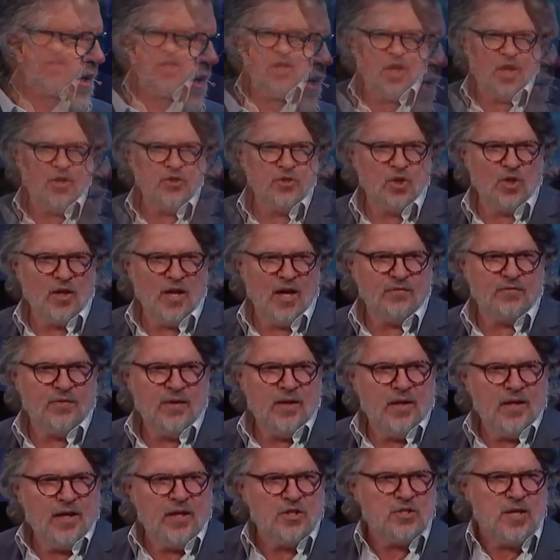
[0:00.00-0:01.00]
on their life.
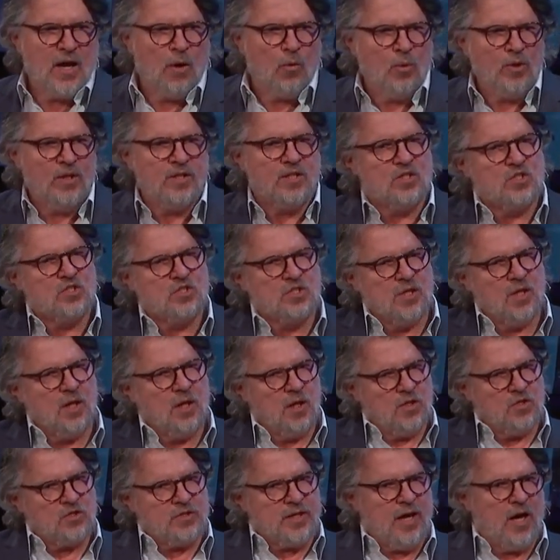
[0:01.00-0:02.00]
He's not willing to sit
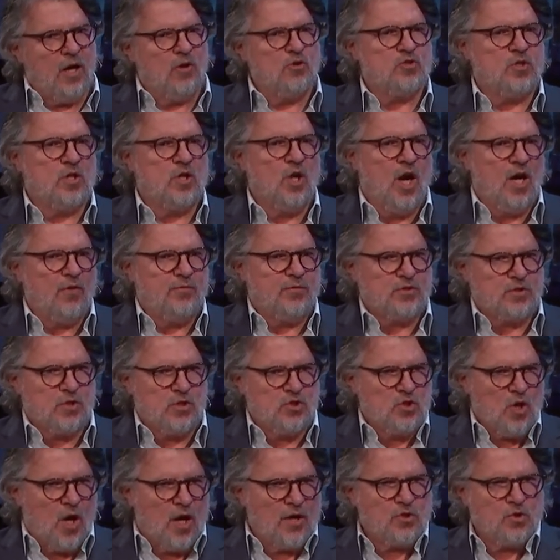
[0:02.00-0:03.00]
in his counseling office
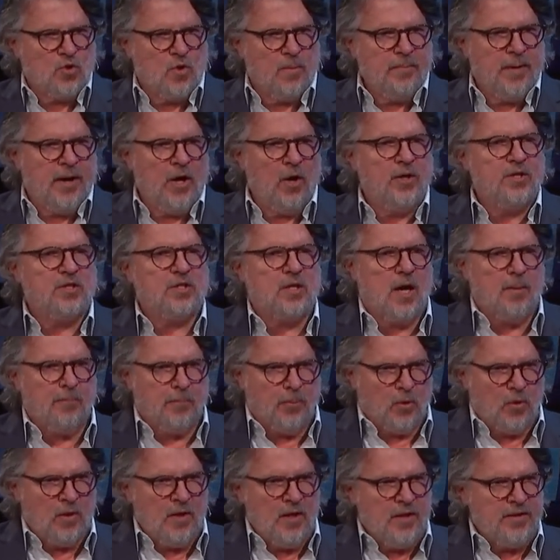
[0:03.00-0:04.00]
and talk to a married
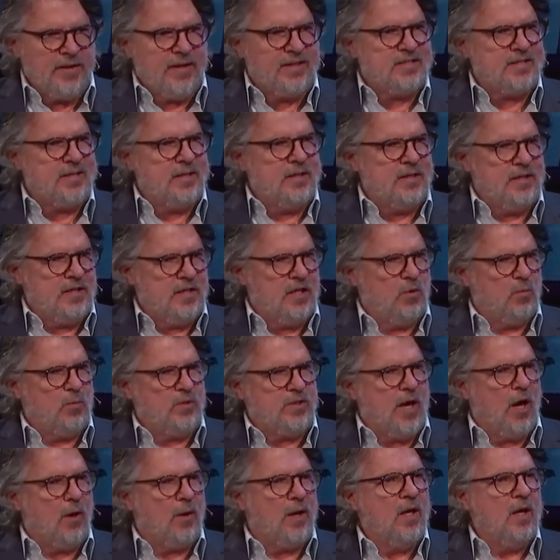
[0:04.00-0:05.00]
couple that's in need
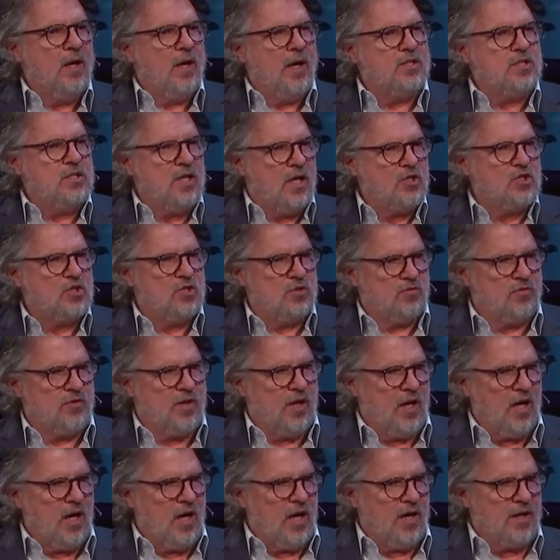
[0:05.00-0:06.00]
without a touch of
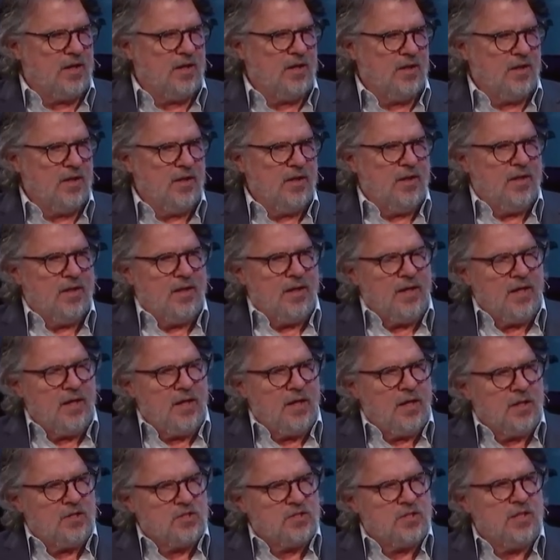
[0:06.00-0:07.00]
God.
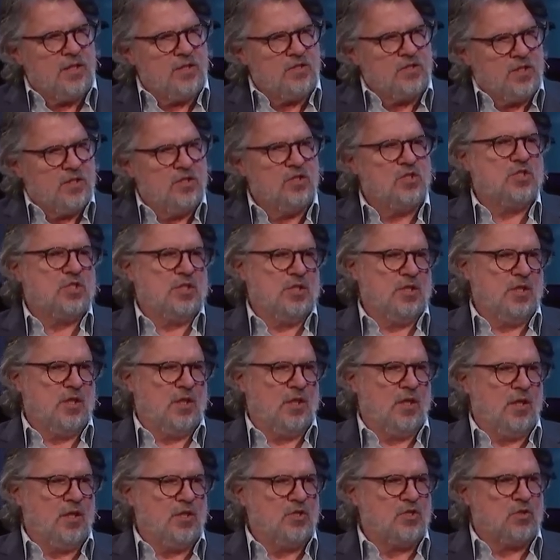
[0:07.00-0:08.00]
He sees his
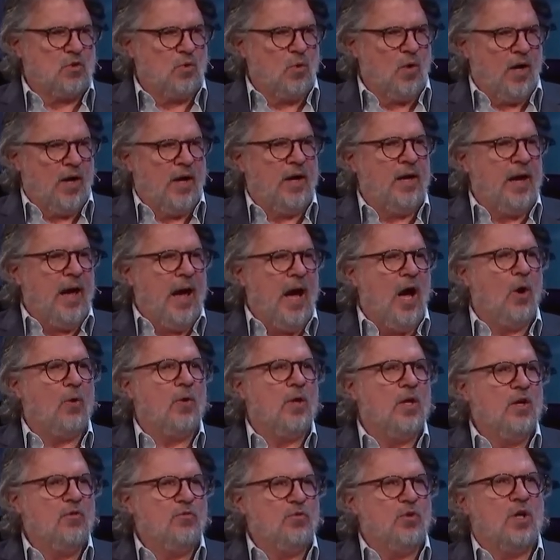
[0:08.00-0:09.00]
city and he's crying out
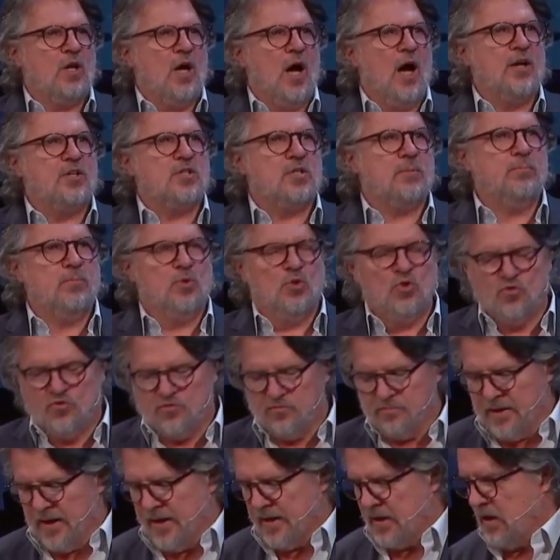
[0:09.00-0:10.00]
for God to move
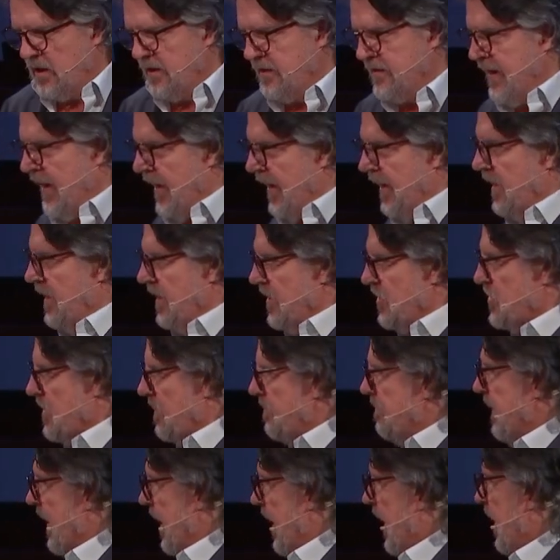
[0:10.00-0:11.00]
mightily. That is a
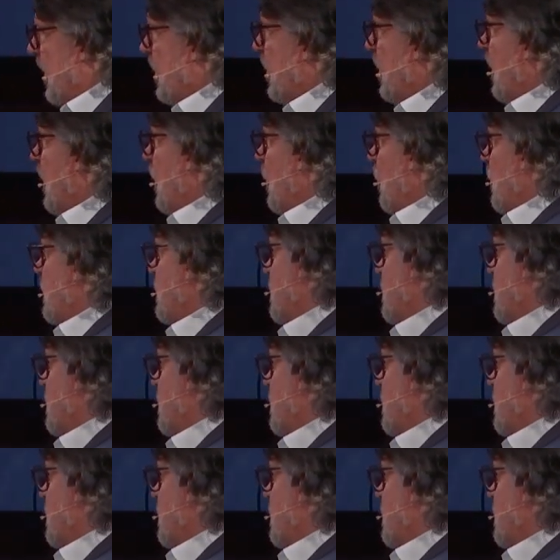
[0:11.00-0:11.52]
man with